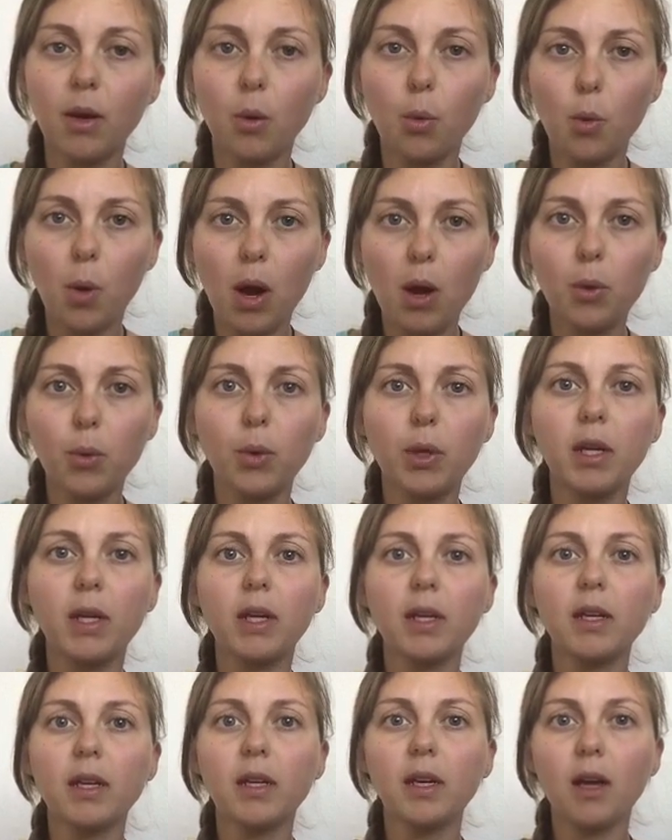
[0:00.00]

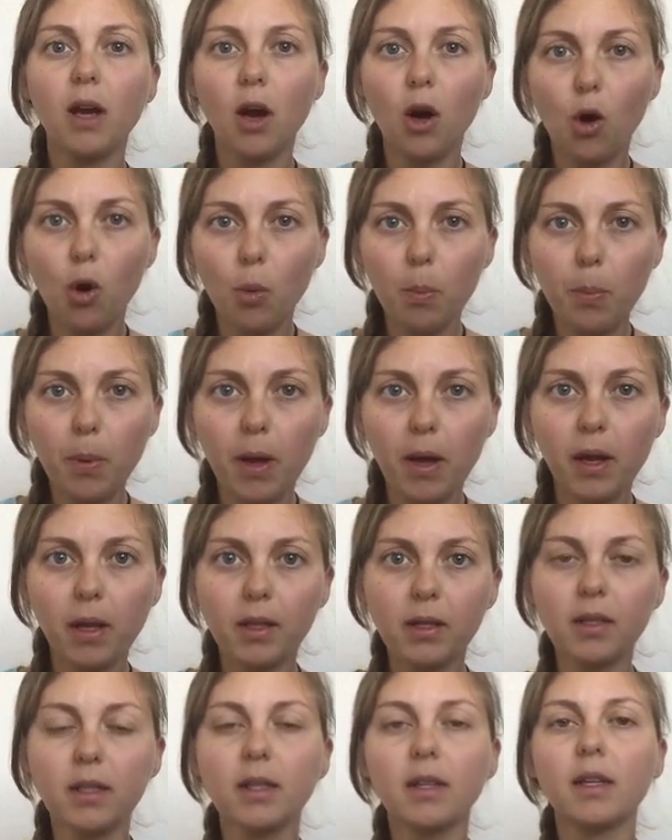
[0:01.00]
very
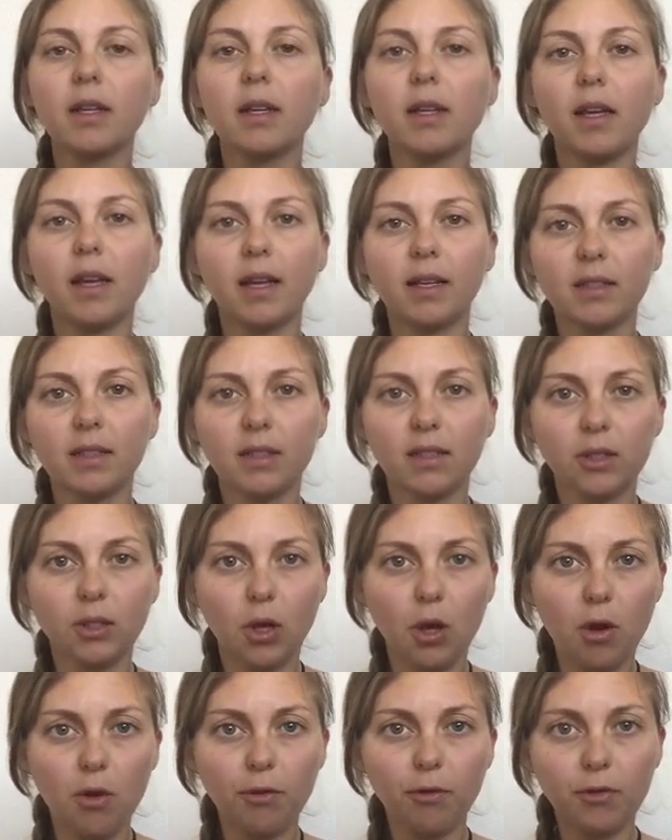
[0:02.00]
open and
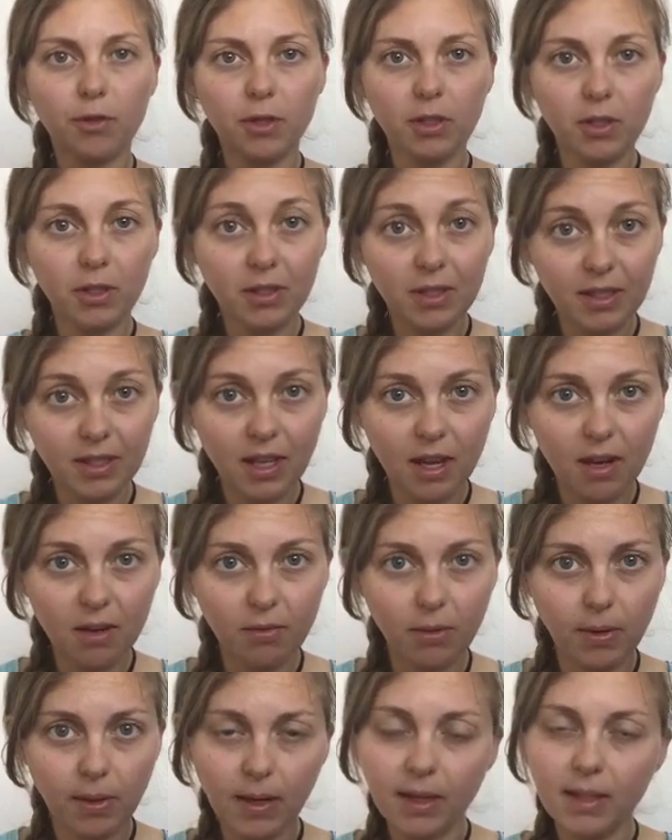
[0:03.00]
soft
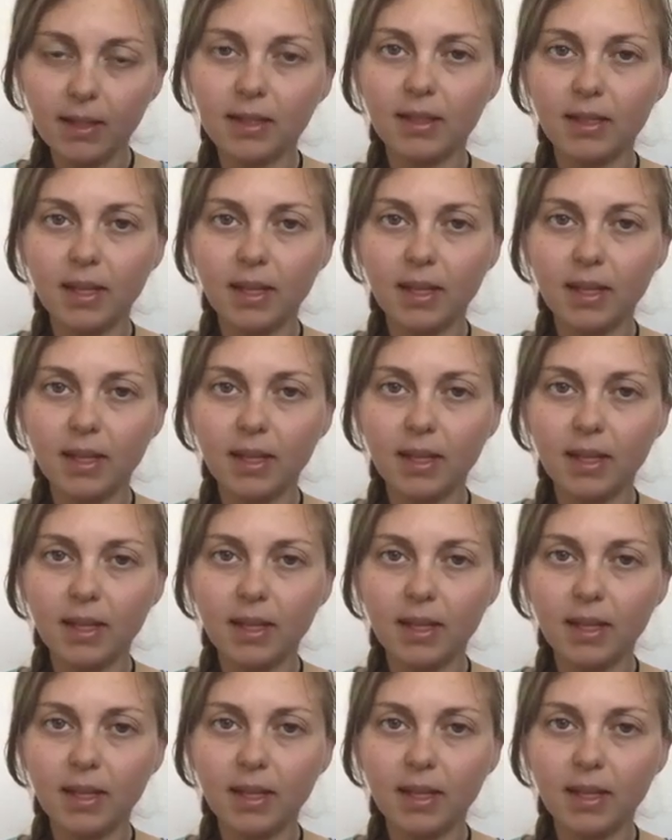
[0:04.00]
cervix,